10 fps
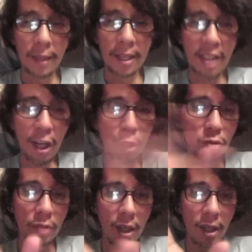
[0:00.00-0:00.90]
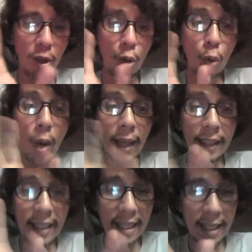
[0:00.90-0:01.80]
at saka yung
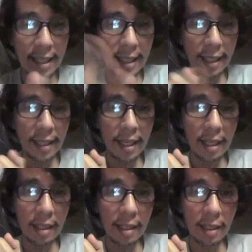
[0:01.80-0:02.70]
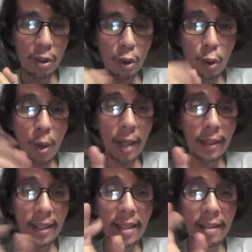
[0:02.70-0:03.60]
quality ng
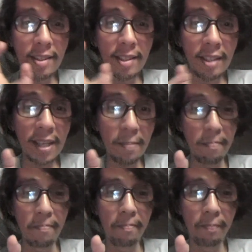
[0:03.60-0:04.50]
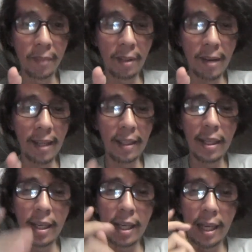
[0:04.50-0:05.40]
stream, alright?
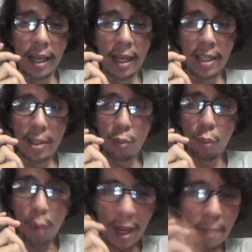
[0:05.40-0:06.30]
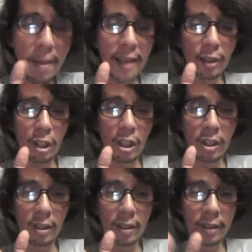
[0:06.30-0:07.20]
It's way
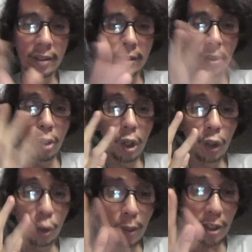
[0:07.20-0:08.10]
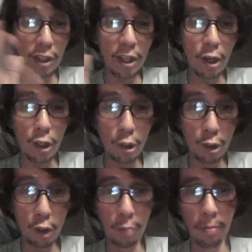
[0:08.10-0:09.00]
better on Twitch than on
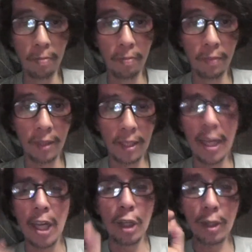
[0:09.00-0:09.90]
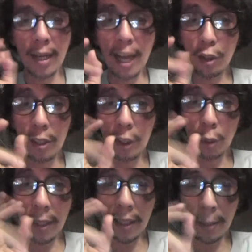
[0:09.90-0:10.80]
YouTube. You can actually
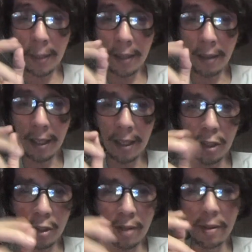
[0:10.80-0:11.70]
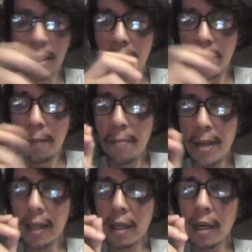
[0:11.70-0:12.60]
tweak it a bit. Okay? You can
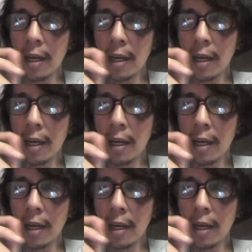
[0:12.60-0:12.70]
make